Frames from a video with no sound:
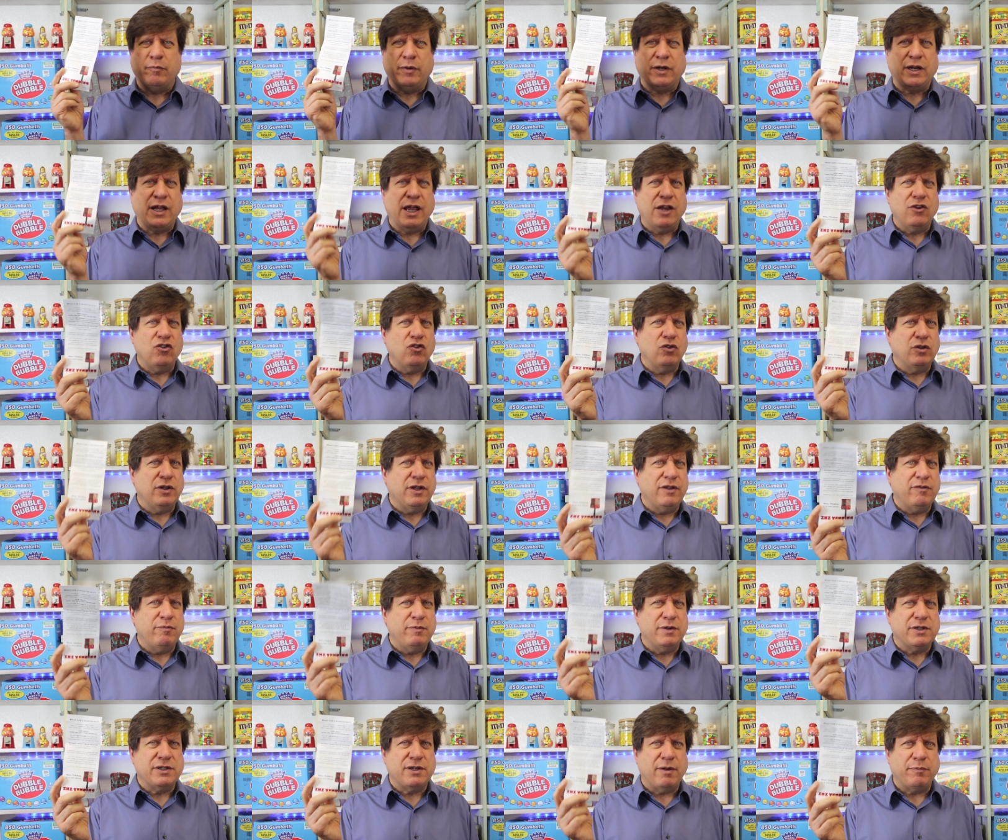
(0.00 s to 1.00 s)
but can you
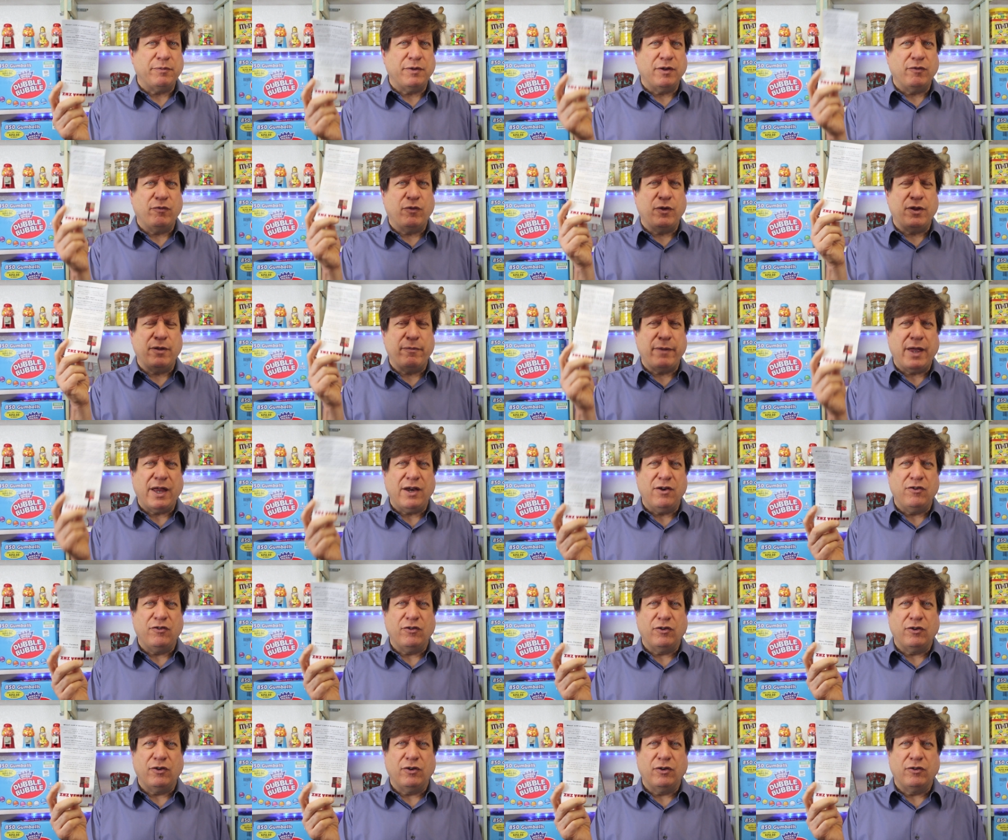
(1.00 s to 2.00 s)
leave me something for the
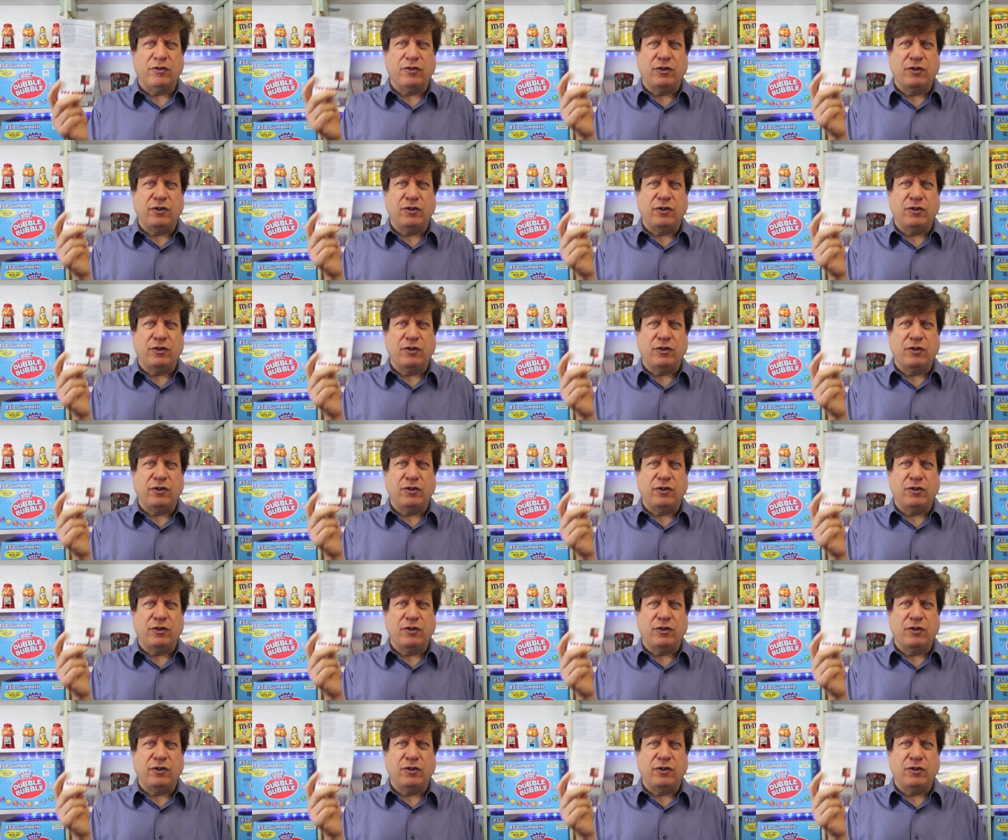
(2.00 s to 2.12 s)
manager